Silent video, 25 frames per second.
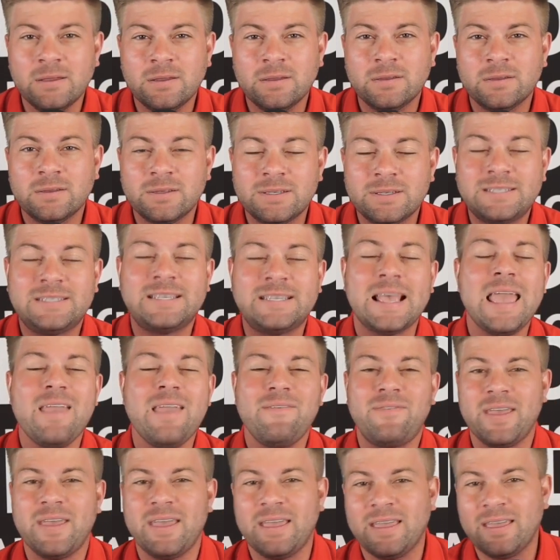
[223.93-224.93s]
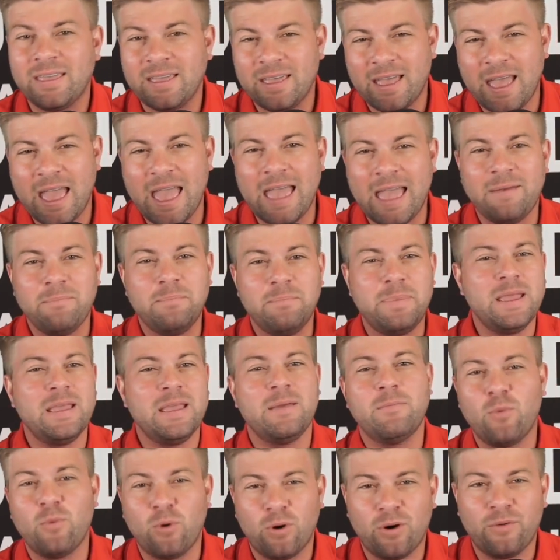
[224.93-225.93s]
saving and
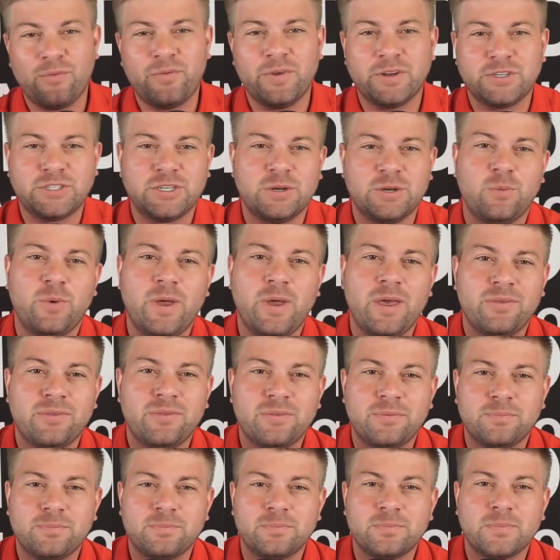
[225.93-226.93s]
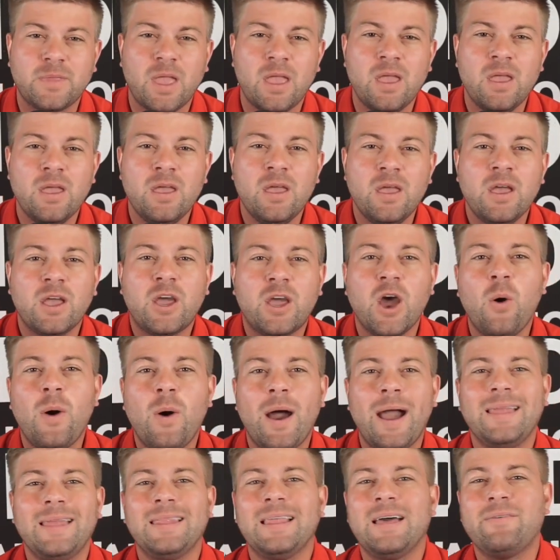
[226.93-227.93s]
being more efficient with.
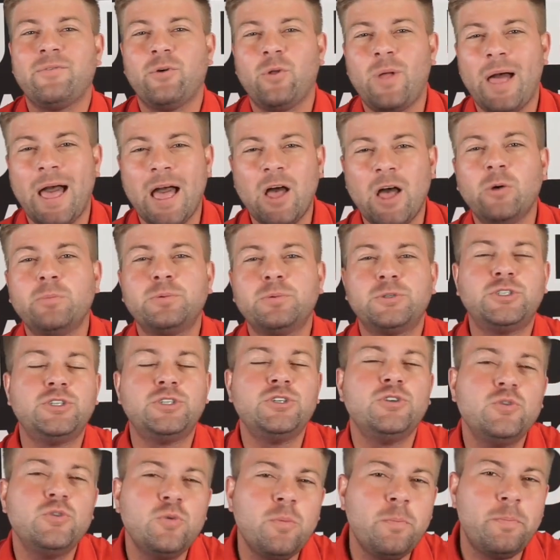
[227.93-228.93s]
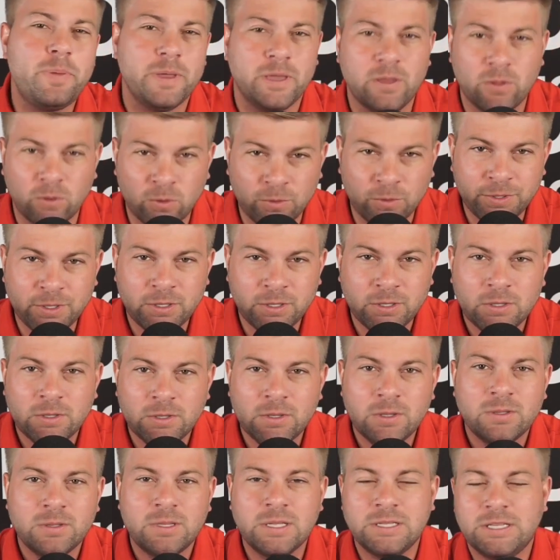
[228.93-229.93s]
GoHighLevel helps you build
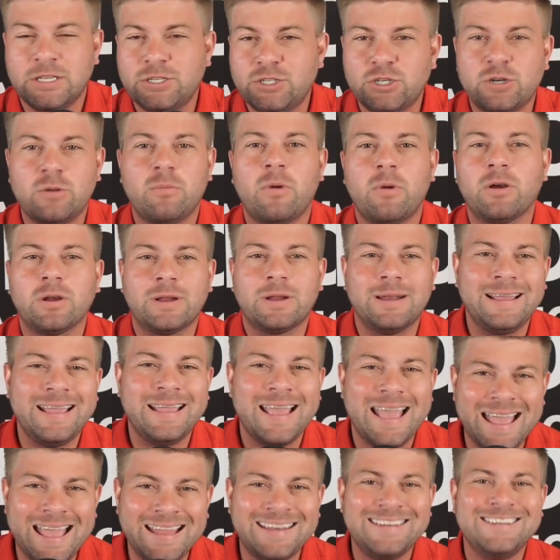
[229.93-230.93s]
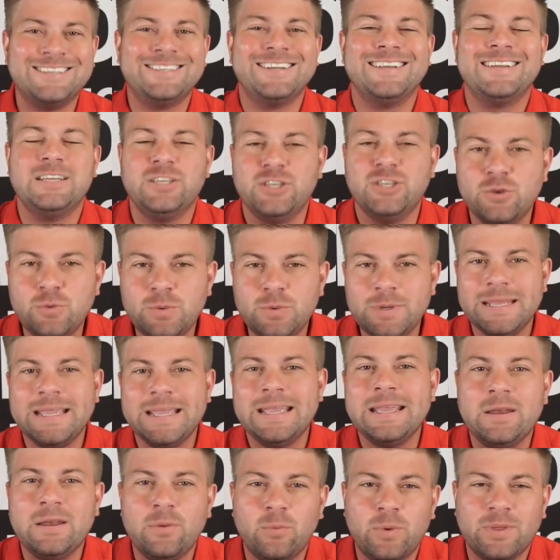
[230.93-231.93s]
the digital marketing engine you
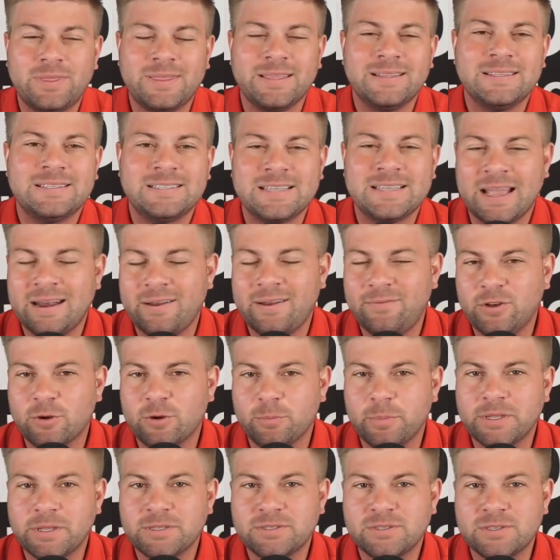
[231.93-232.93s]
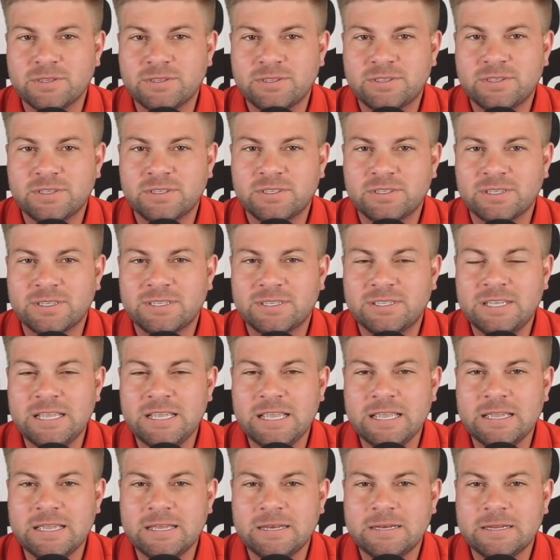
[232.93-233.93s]
need within inside of your business to
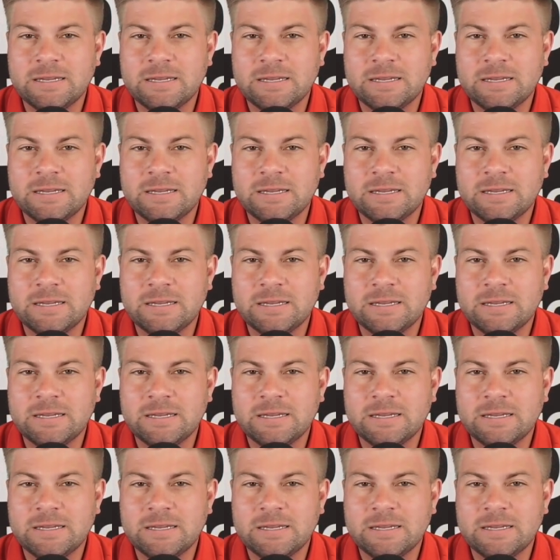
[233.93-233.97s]
succeed.